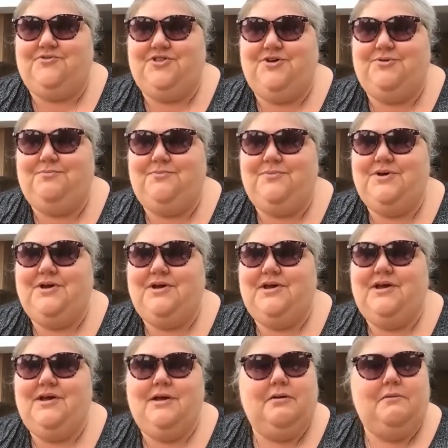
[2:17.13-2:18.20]
for them
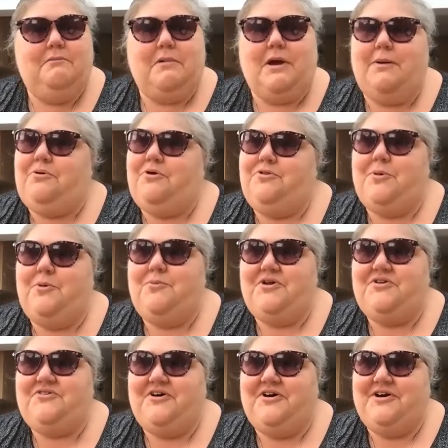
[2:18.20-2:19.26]
and put them on one
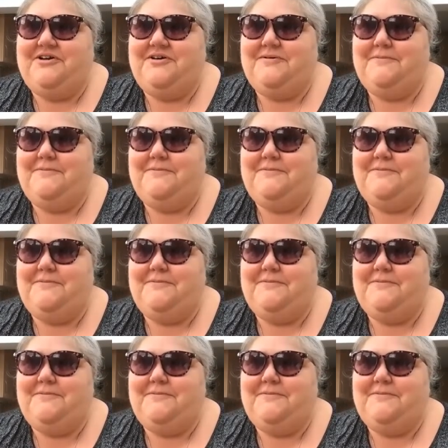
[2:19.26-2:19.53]
side.